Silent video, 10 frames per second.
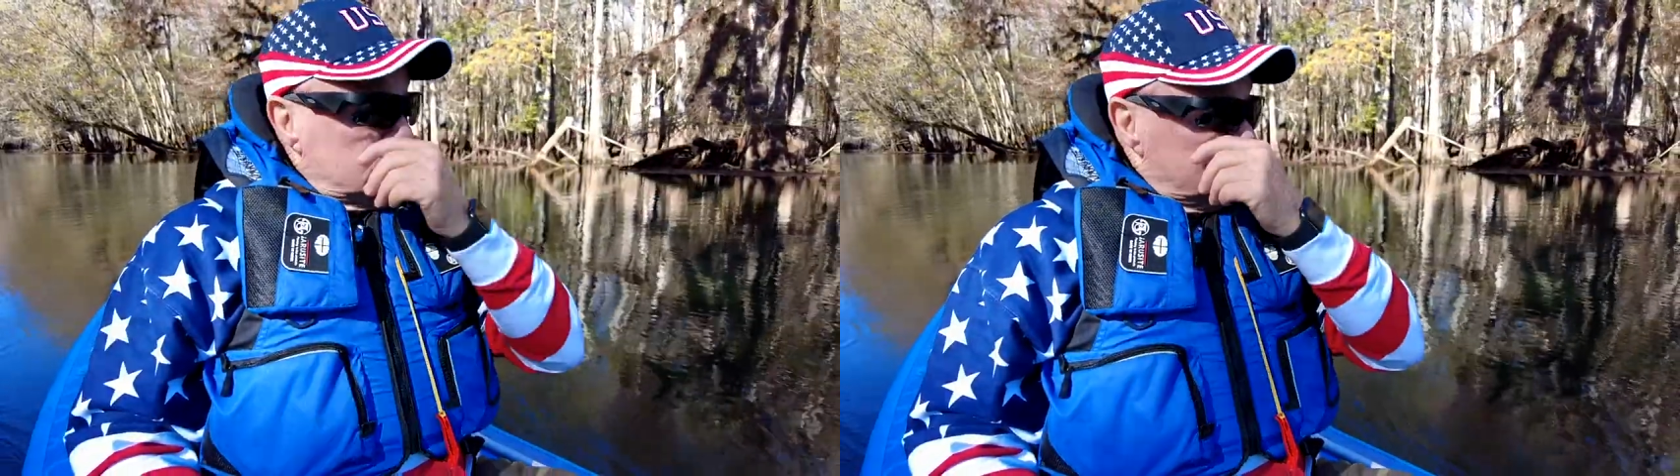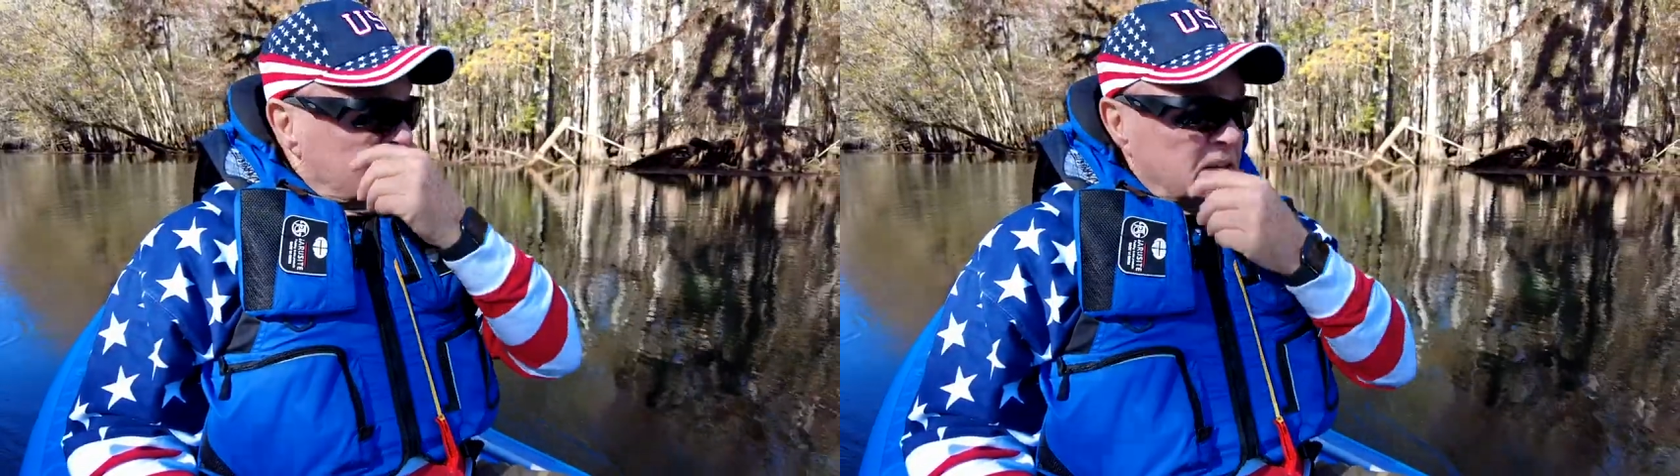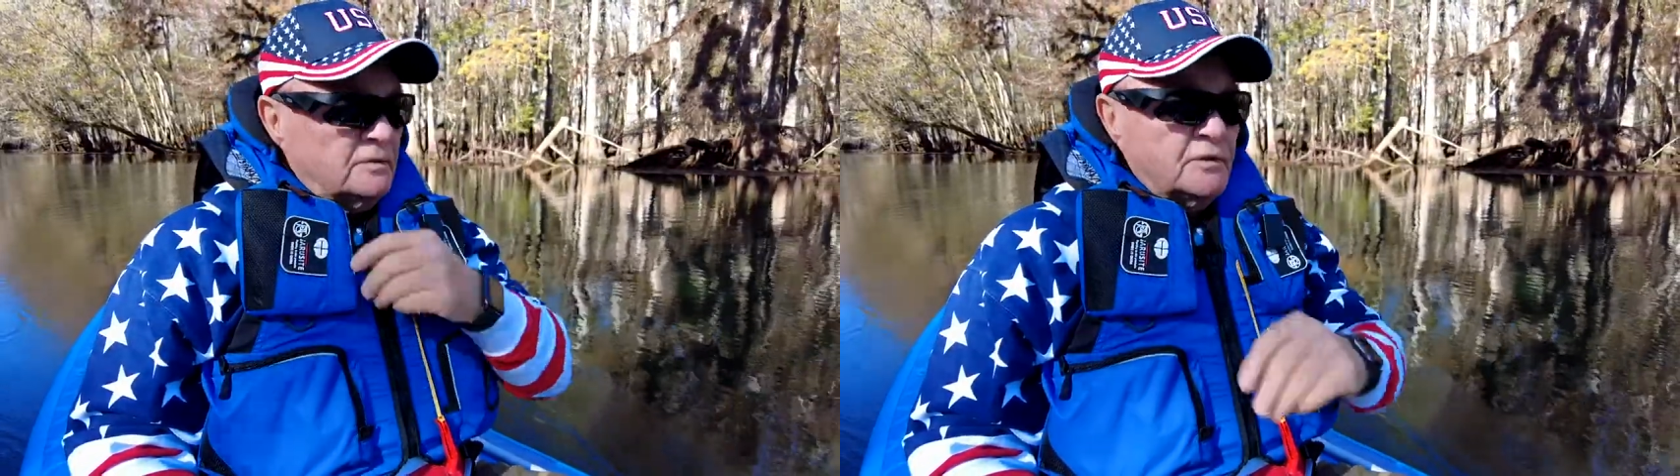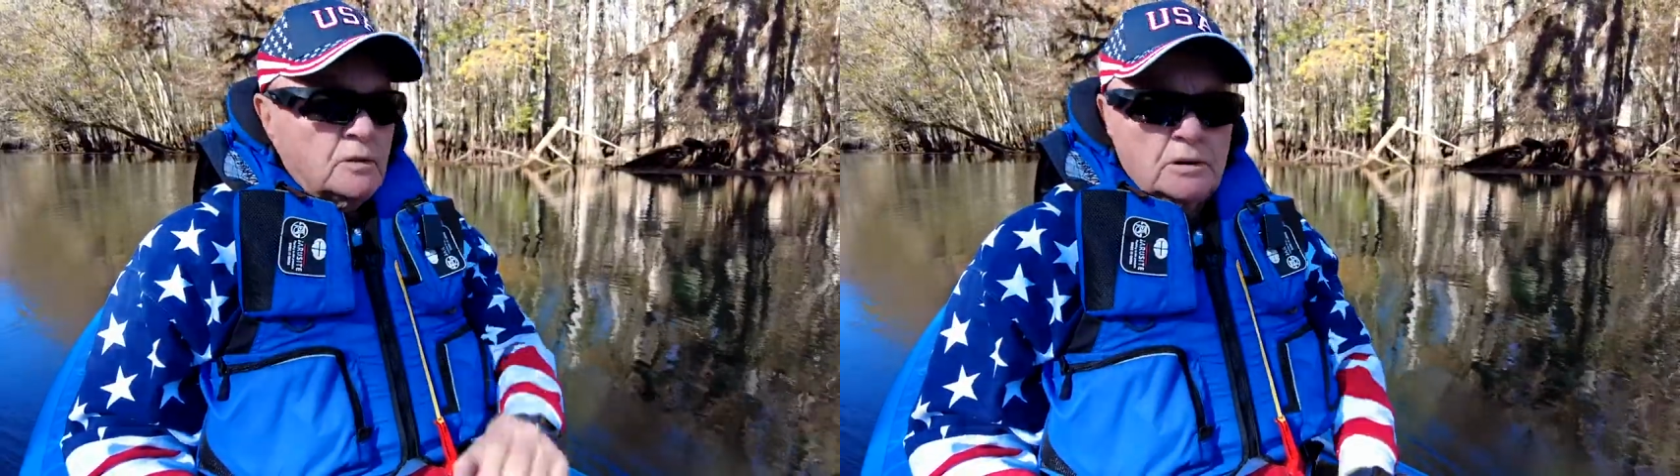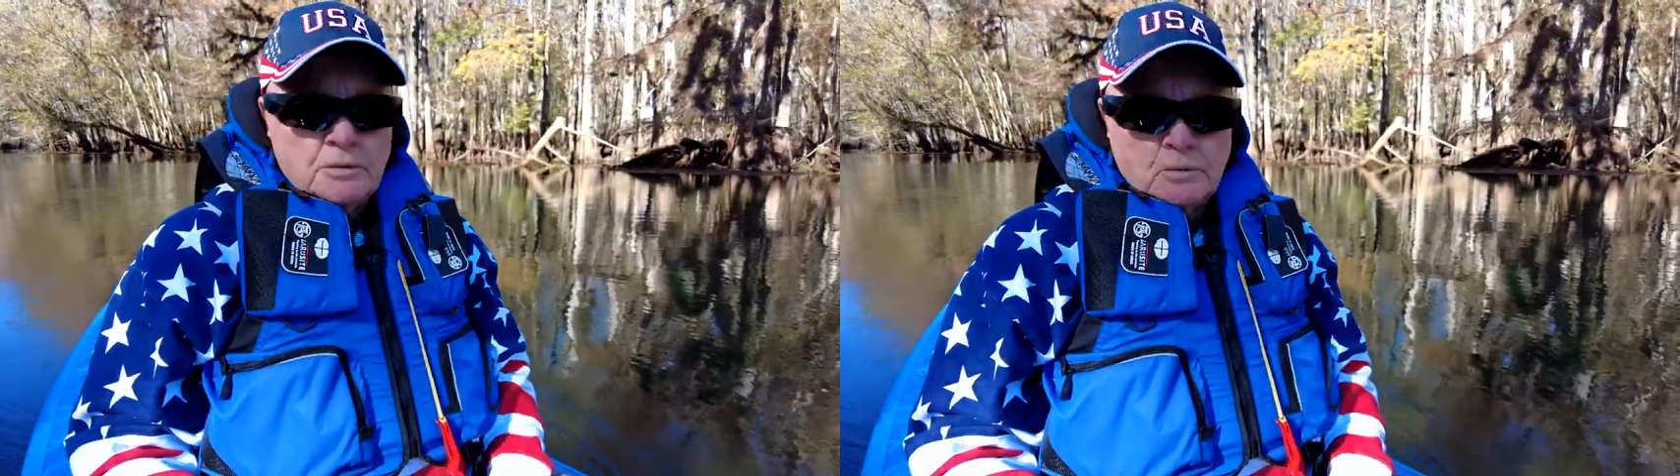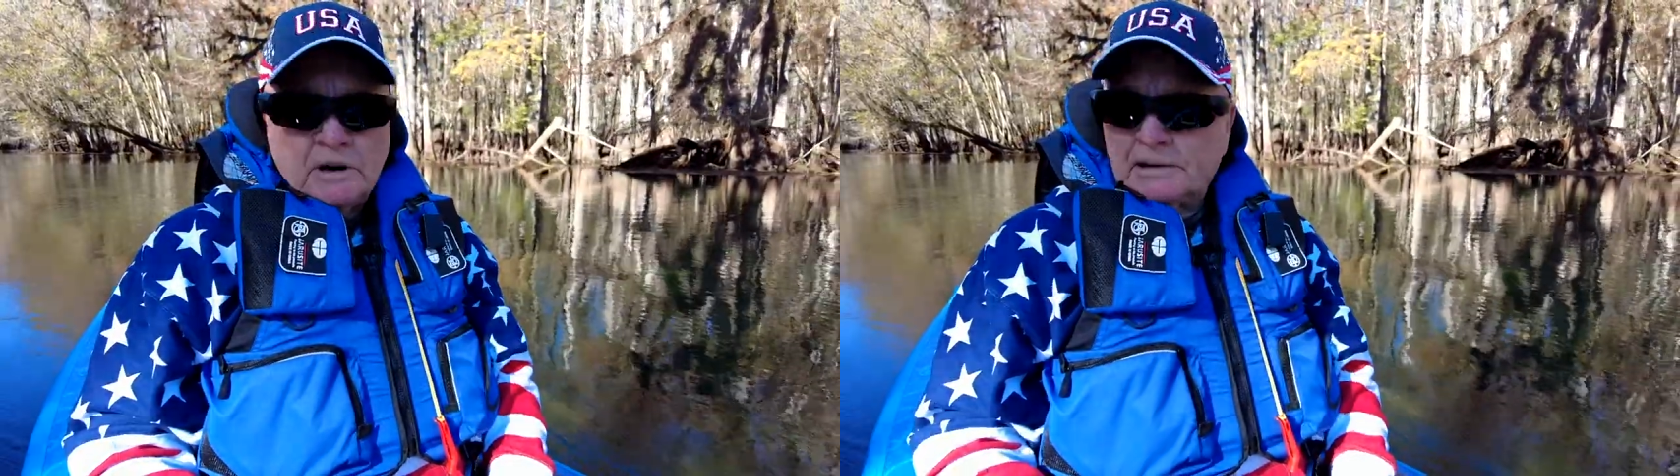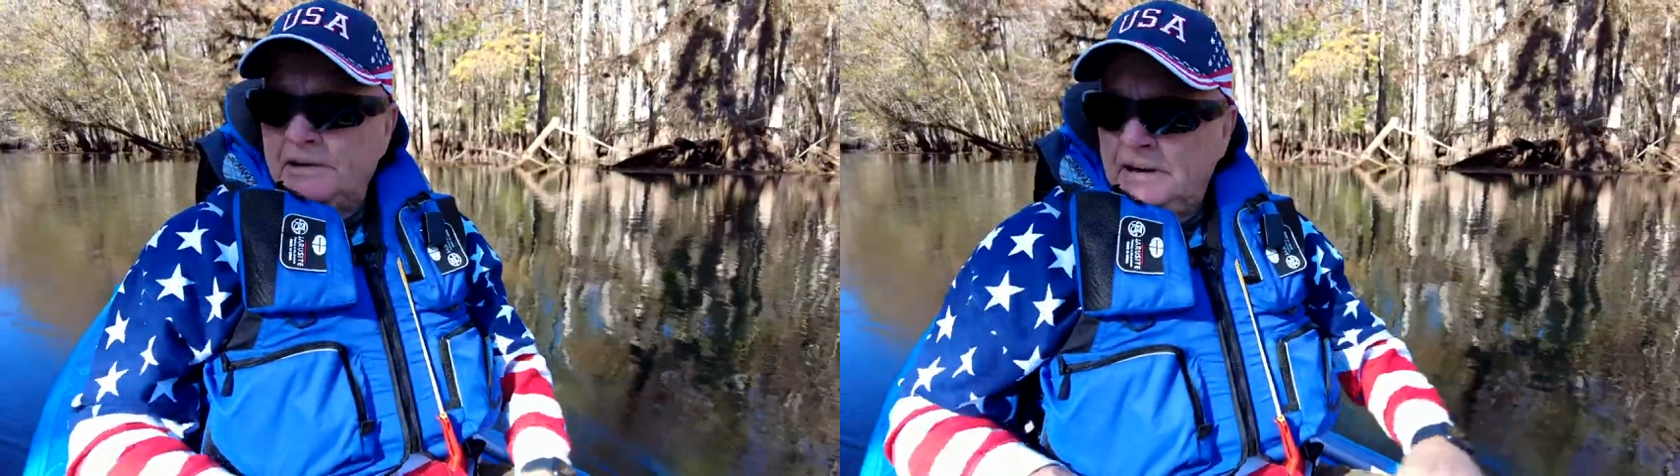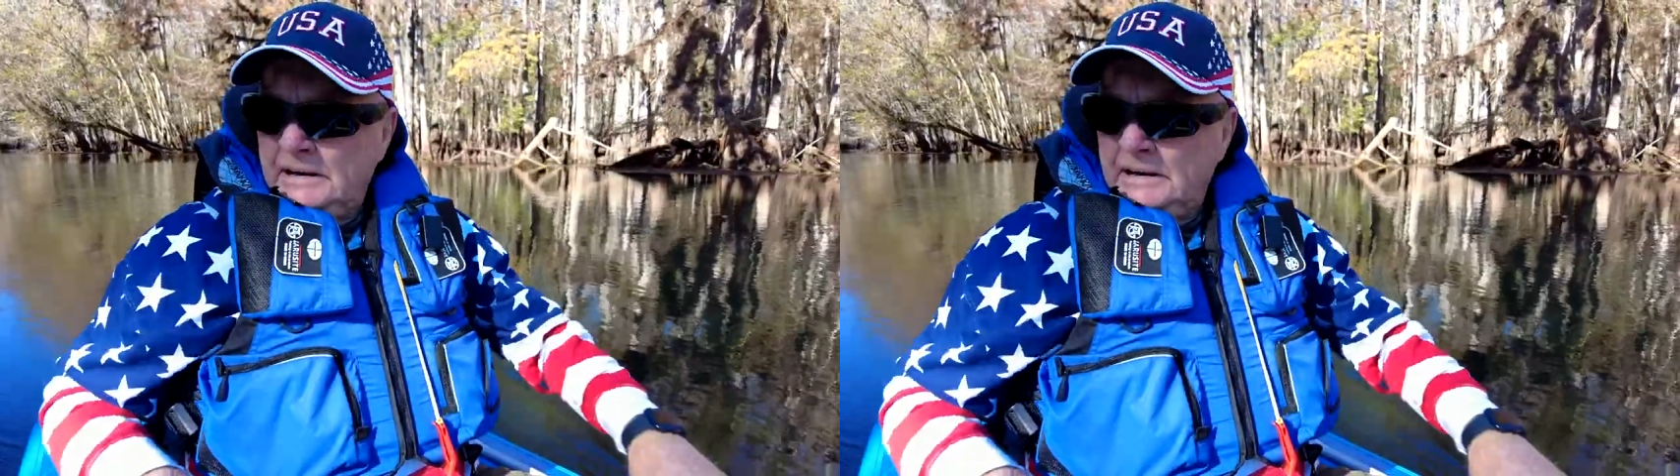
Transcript: set up for underwater.